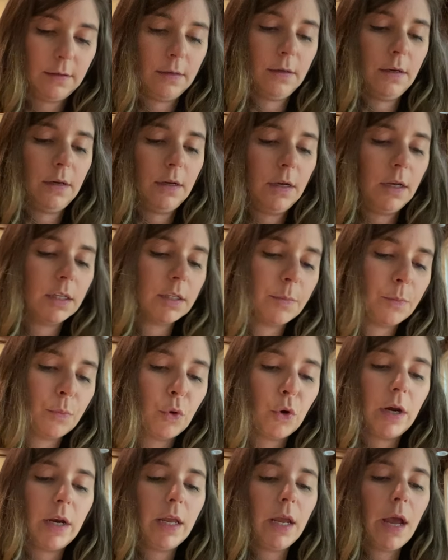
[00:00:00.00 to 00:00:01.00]
It's
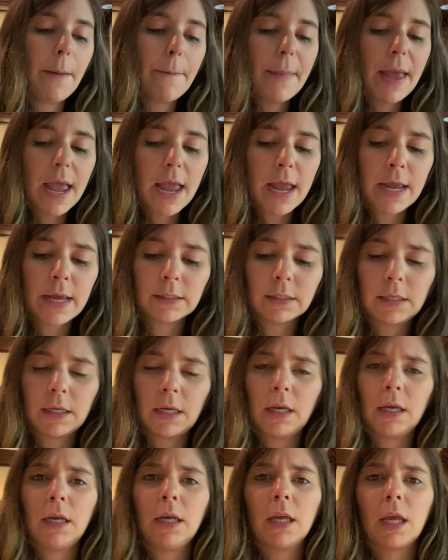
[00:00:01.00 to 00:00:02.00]
pretty
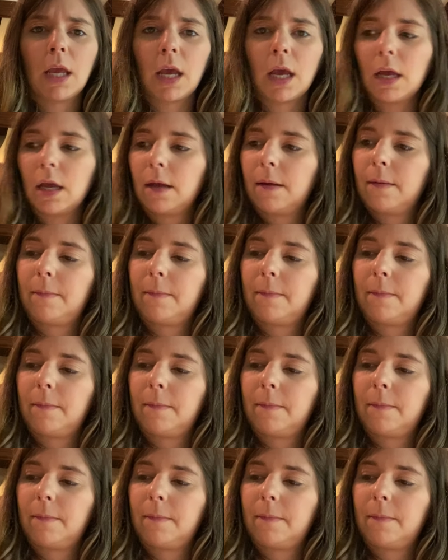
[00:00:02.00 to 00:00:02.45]
amazing.